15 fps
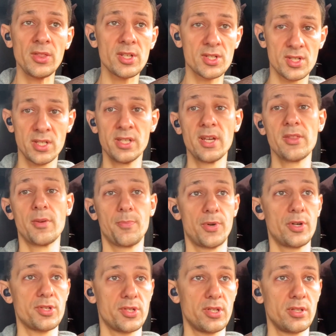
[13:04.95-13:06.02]
another
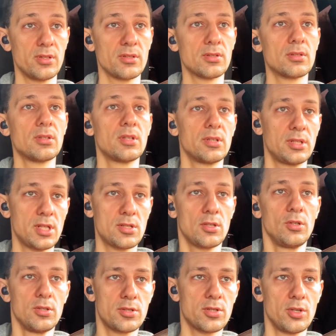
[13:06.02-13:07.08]
person that's
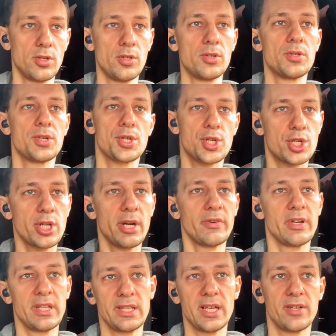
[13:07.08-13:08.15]
also
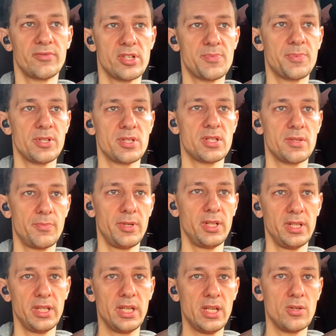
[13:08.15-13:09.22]
sharing that
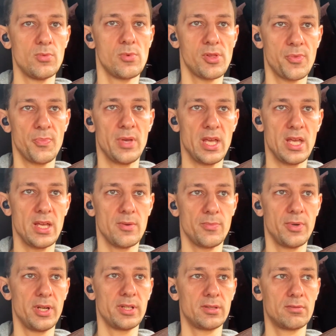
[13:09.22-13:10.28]
responsibility with me,
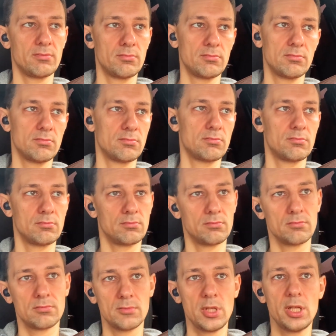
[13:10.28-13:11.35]
but
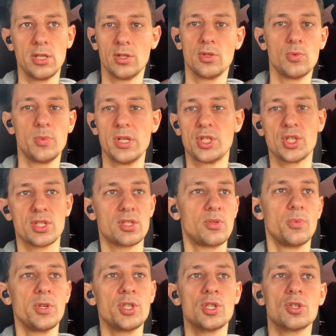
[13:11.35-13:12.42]
you know, we
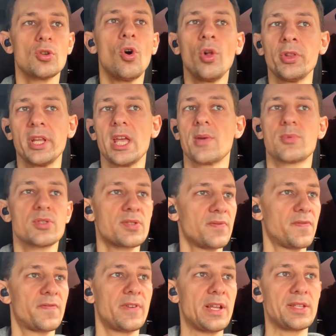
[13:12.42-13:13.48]
just all neighbors
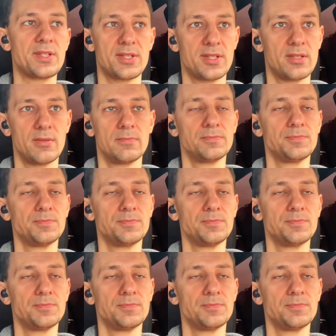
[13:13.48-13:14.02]
and friends.